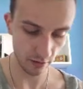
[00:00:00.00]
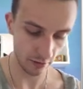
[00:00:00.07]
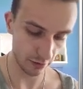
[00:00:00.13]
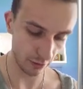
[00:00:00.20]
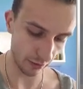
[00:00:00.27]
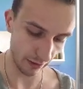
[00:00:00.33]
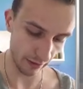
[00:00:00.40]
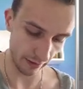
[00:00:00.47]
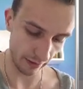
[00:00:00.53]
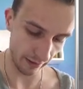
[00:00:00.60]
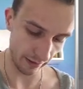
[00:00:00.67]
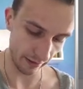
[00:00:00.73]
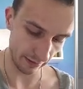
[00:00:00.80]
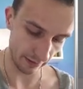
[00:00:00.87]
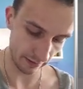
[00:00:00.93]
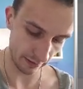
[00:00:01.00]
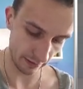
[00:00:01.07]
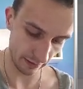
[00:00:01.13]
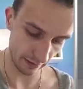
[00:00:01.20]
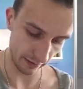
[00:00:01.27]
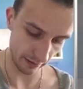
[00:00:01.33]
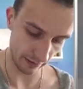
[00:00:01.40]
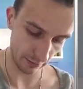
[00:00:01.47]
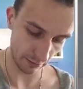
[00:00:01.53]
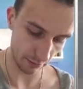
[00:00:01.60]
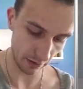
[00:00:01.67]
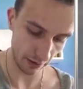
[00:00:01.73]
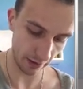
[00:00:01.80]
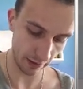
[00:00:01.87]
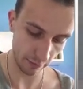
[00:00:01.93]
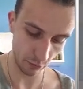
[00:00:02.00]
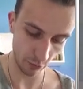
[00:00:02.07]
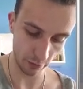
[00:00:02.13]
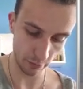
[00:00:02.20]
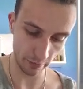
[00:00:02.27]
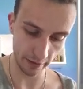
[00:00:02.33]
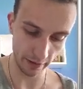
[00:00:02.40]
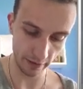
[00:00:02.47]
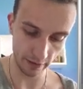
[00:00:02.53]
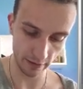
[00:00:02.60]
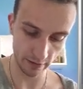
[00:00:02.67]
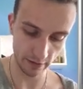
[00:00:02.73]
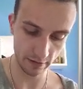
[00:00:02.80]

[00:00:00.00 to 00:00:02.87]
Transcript: So then X prime would be,